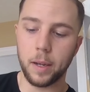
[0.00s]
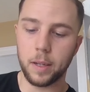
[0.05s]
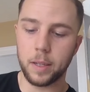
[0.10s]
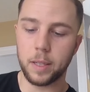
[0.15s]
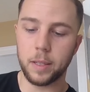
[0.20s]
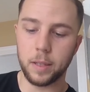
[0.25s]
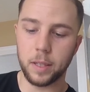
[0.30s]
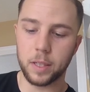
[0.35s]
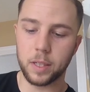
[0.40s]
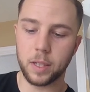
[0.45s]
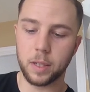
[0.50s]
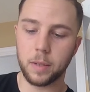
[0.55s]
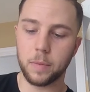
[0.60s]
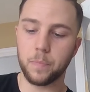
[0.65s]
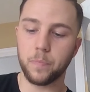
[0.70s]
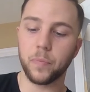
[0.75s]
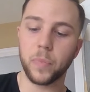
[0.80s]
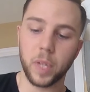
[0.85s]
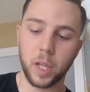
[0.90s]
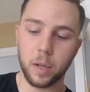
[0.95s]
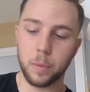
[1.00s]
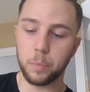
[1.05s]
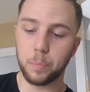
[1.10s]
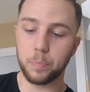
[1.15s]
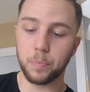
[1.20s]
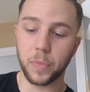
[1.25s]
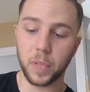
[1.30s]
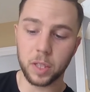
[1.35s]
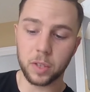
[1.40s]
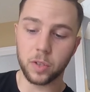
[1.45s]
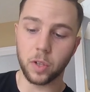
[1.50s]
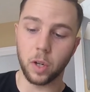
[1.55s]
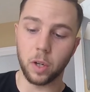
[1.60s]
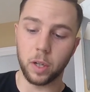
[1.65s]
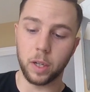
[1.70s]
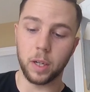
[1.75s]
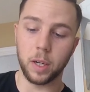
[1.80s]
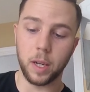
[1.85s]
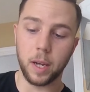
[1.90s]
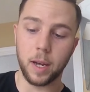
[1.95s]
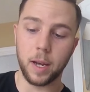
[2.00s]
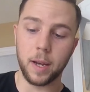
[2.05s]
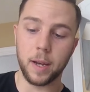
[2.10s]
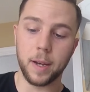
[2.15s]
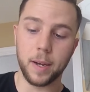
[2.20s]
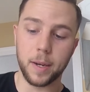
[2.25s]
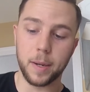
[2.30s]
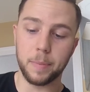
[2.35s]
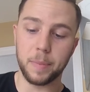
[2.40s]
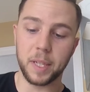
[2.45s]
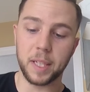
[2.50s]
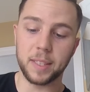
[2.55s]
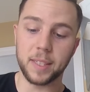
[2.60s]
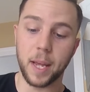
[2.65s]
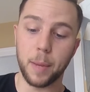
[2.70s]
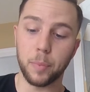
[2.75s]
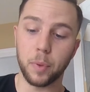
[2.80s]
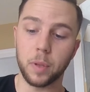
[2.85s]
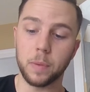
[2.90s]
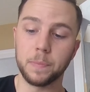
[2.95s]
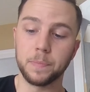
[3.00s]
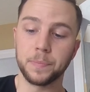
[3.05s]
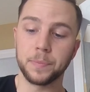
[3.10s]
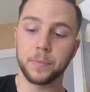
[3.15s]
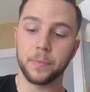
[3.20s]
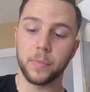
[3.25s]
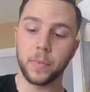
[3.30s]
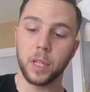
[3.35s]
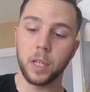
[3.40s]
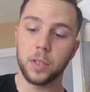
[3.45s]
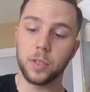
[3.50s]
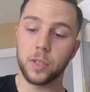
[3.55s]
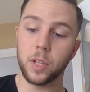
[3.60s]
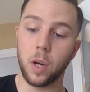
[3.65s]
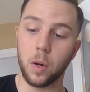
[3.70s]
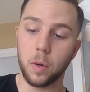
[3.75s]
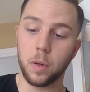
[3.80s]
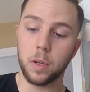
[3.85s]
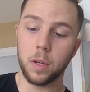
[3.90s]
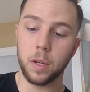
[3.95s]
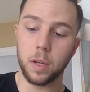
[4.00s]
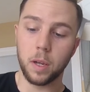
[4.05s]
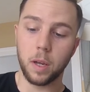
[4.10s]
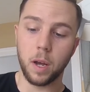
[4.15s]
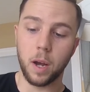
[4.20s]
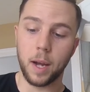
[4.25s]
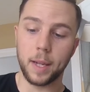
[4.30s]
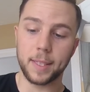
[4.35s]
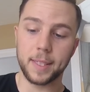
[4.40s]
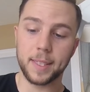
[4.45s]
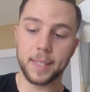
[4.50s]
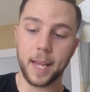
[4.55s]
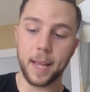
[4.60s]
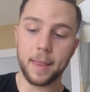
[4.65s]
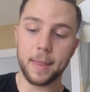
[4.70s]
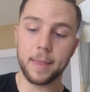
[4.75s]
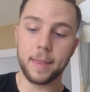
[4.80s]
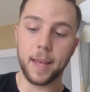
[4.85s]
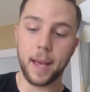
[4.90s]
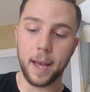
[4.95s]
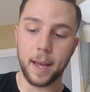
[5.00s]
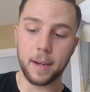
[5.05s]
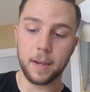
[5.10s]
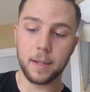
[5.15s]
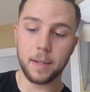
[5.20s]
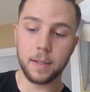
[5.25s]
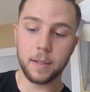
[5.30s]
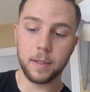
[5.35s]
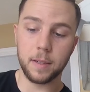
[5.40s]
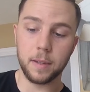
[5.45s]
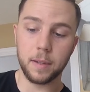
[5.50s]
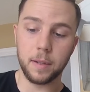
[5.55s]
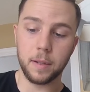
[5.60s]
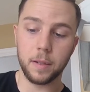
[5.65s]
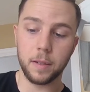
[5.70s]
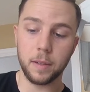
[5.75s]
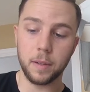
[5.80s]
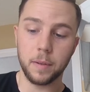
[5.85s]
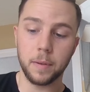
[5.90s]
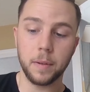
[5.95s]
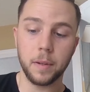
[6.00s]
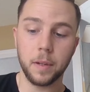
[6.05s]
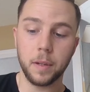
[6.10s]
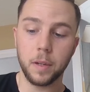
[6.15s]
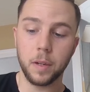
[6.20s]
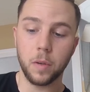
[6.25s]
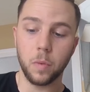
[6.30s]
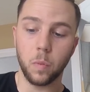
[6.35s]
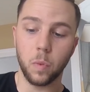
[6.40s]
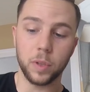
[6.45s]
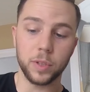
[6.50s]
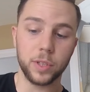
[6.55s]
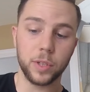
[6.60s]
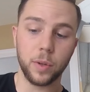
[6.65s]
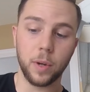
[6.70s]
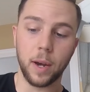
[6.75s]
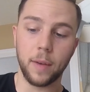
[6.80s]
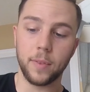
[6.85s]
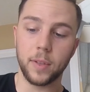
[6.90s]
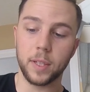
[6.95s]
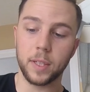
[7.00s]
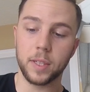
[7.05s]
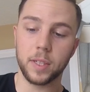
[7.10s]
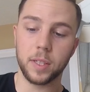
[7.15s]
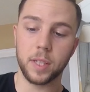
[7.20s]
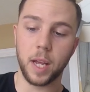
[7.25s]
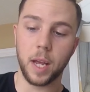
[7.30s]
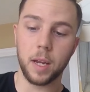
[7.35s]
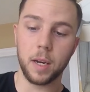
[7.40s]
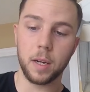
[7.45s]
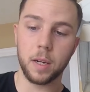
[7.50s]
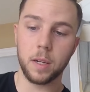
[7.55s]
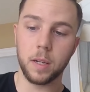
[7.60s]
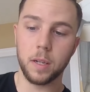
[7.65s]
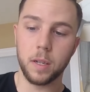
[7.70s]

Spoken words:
in this certain example. So I set that. Once you have this set,